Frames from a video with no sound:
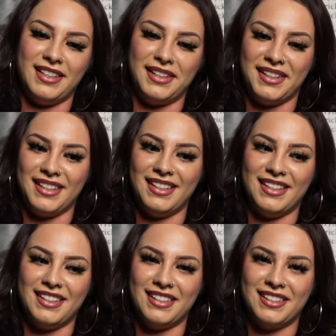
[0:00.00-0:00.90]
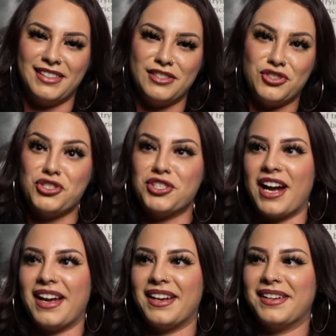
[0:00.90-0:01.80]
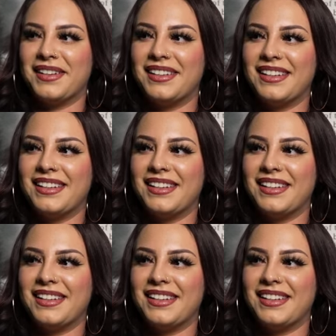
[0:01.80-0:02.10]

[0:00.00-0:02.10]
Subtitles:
in junior high.